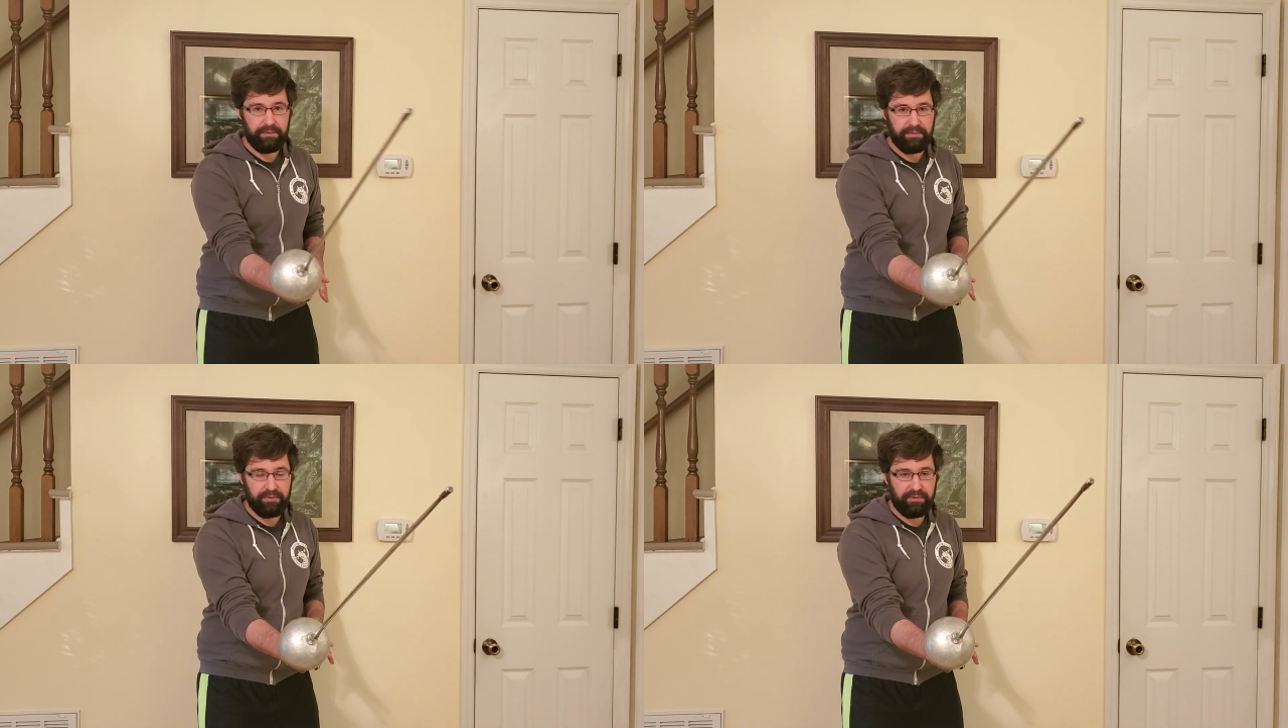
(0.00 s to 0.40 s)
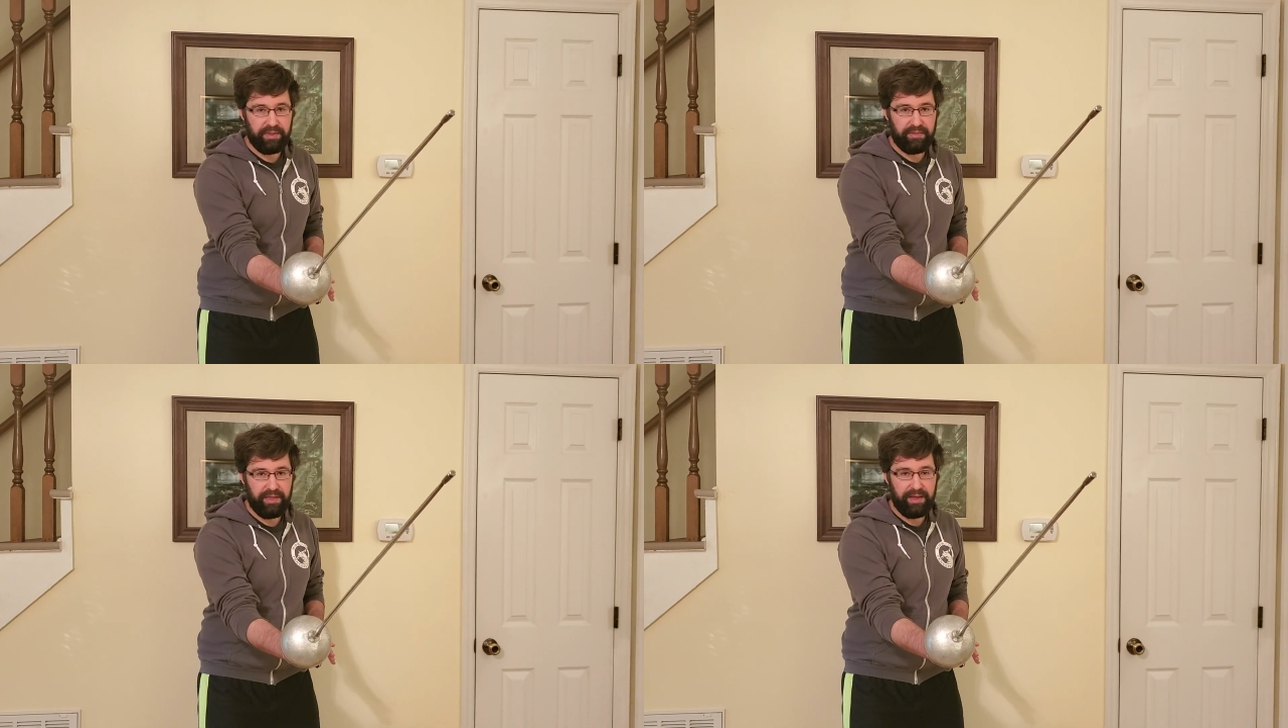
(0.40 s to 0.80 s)
Just
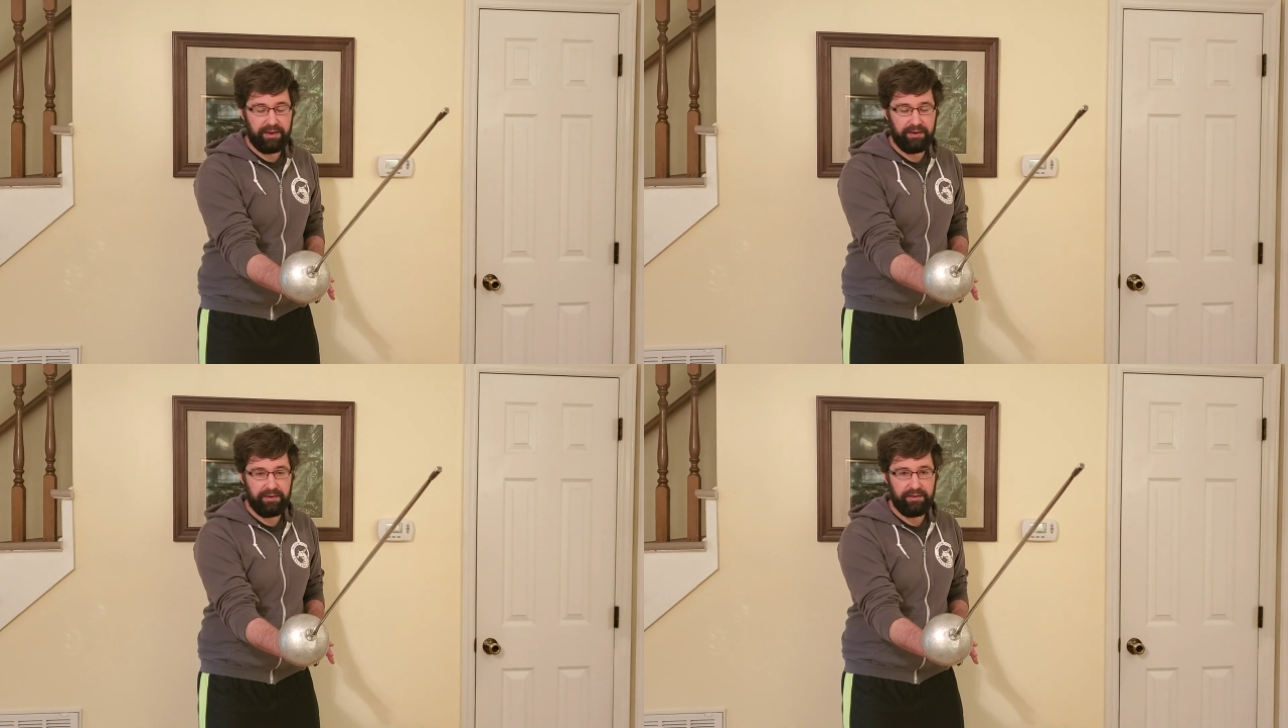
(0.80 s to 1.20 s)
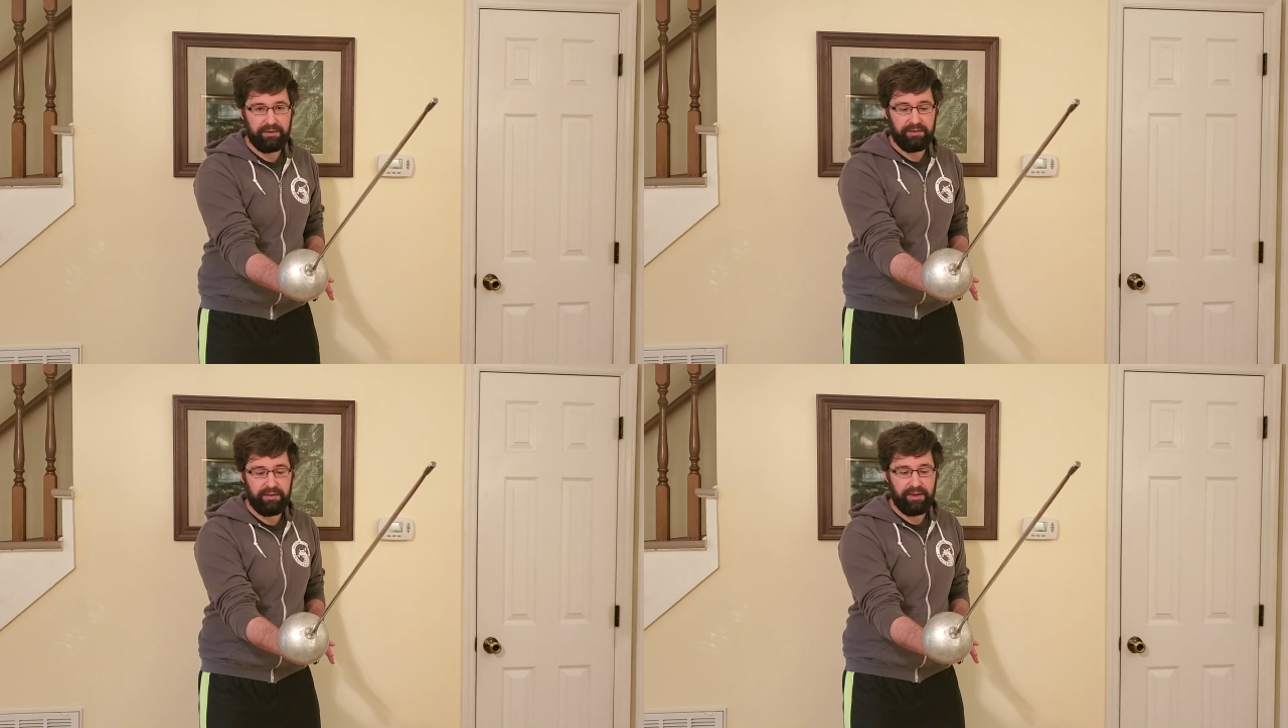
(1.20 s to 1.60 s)
like that.
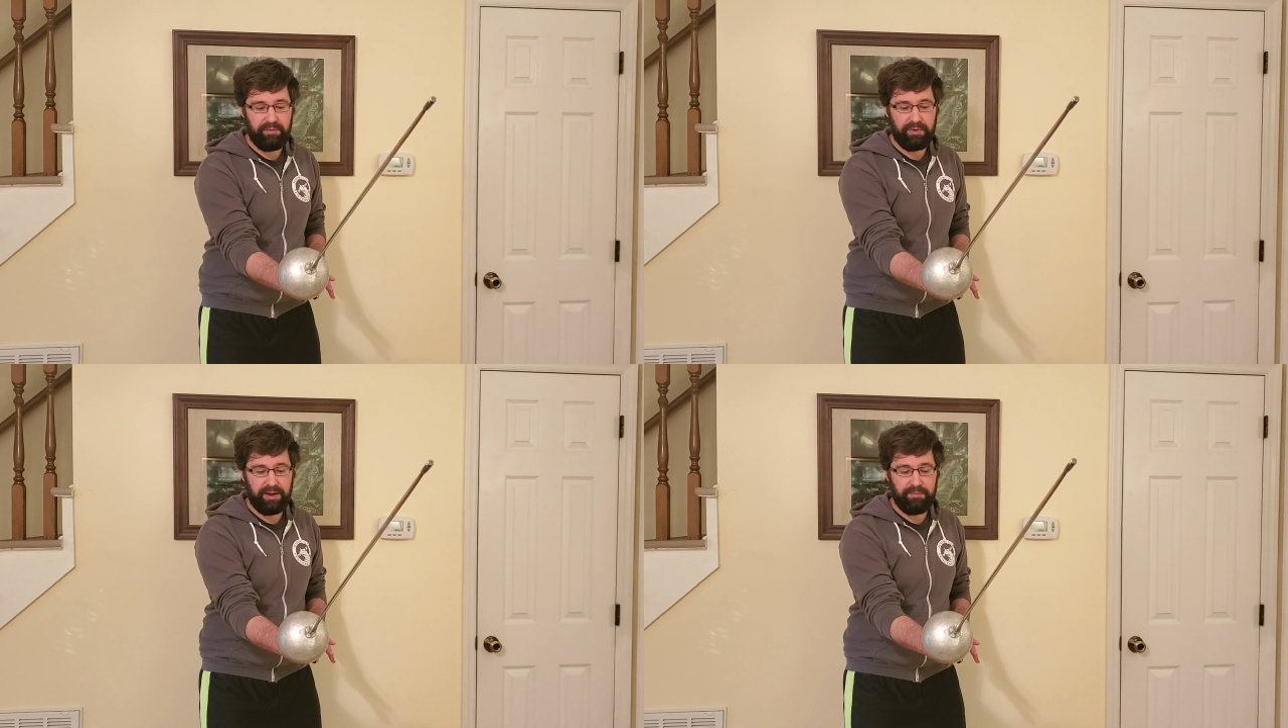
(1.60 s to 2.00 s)
And when I